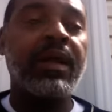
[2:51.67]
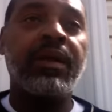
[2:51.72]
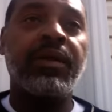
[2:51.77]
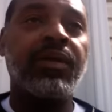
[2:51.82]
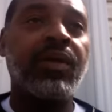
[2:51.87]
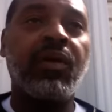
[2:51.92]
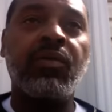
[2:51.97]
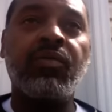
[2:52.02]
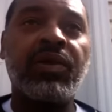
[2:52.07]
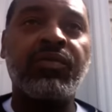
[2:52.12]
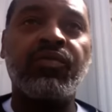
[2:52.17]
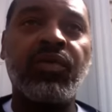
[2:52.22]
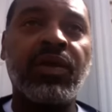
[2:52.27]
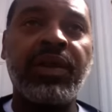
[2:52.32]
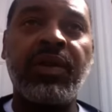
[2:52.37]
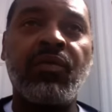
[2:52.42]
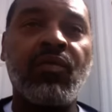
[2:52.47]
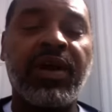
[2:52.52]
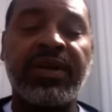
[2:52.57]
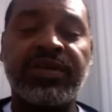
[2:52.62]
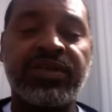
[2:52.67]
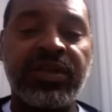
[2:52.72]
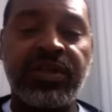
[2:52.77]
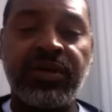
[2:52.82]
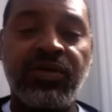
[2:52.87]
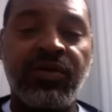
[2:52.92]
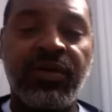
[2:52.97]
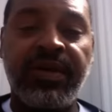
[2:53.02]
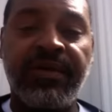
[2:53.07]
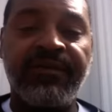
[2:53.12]
no one really wants to
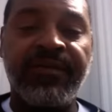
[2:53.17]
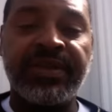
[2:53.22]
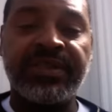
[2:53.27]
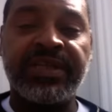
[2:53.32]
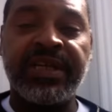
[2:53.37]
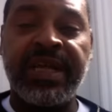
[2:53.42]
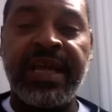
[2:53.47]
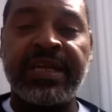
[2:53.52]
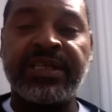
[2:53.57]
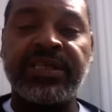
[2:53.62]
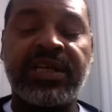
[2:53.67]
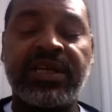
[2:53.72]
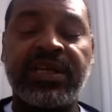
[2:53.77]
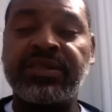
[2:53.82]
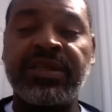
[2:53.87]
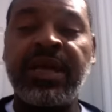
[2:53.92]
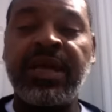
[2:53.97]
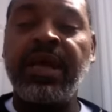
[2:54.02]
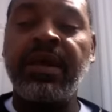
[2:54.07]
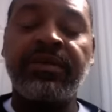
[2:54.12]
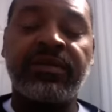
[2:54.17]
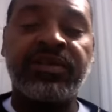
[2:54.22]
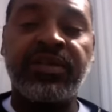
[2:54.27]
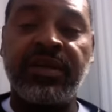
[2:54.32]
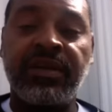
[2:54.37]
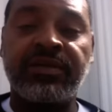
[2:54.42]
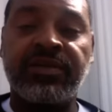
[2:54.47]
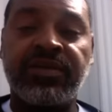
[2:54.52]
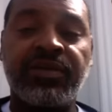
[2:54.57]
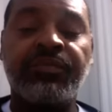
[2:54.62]
do an investigation, because
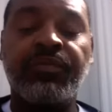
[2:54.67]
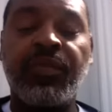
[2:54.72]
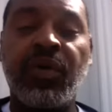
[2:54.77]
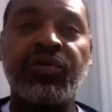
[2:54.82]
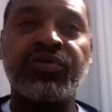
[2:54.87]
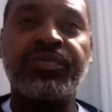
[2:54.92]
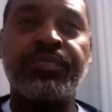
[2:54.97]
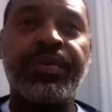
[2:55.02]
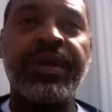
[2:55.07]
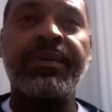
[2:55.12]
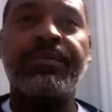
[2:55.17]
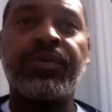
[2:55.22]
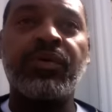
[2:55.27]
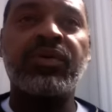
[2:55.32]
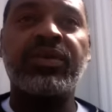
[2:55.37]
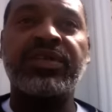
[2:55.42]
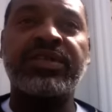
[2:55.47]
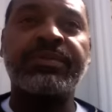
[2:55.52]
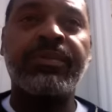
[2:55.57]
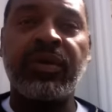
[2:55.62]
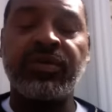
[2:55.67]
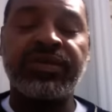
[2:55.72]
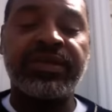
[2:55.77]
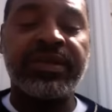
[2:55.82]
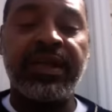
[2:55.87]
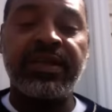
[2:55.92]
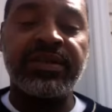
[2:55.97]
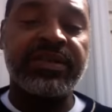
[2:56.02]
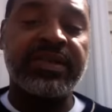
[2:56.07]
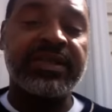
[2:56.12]
to most people and most
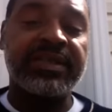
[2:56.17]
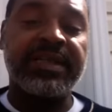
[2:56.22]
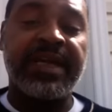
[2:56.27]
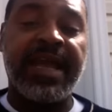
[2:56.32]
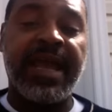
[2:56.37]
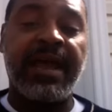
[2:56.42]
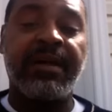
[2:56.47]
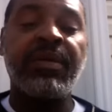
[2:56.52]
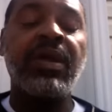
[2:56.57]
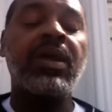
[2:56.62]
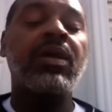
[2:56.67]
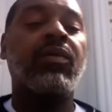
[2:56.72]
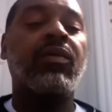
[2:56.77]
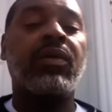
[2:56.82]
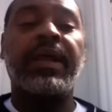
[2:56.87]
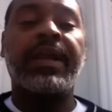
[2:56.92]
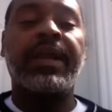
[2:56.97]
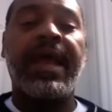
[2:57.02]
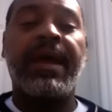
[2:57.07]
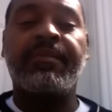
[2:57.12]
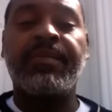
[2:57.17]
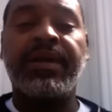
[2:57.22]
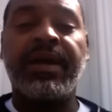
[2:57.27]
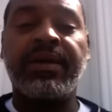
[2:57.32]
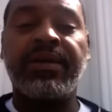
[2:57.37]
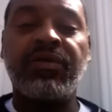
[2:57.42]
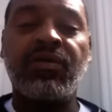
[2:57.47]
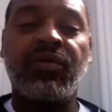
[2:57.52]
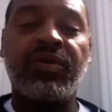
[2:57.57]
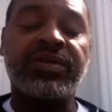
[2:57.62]
citizens in Kalamazoo, well, it happened on
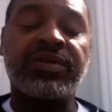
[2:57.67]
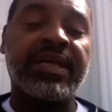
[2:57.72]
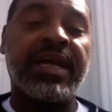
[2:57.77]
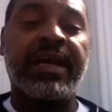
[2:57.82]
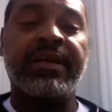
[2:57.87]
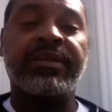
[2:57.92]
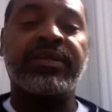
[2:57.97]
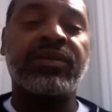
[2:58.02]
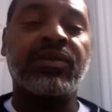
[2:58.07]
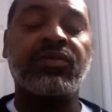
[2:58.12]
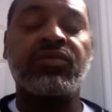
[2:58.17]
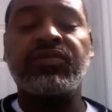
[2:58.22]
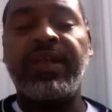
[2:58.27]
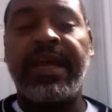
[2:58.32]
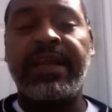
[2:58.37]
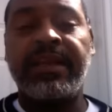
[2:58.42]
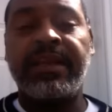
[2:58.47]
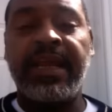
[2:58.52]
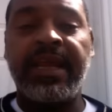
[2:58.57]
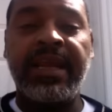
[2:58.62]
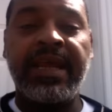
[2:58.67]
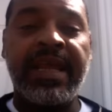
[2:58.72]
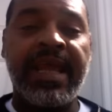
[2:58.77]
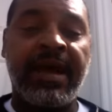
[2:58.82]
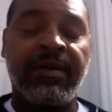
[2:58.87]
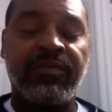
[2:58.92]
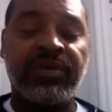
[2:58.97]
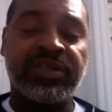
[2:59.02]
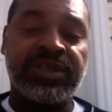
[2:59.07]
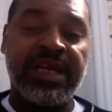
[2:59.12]
the north side, so that lady got
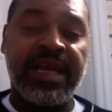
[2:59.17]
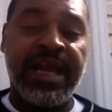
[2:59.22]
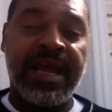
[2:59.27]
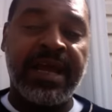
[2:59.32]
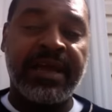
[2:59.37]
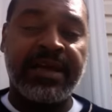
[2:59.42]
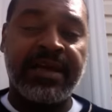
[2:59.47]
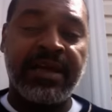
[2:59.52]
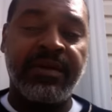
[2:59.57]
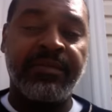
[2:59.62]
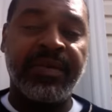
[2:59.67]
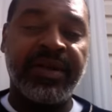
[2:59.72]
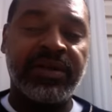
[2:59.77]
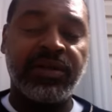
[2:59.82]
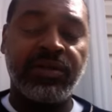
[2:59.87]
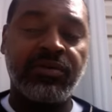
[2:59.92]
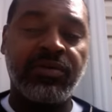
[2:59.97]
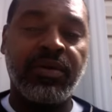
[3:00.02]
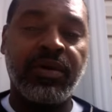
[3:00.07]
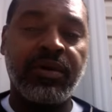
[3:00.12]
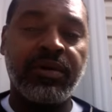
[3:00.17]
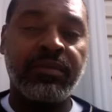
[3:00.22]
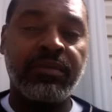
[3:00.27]
what she had coming to her.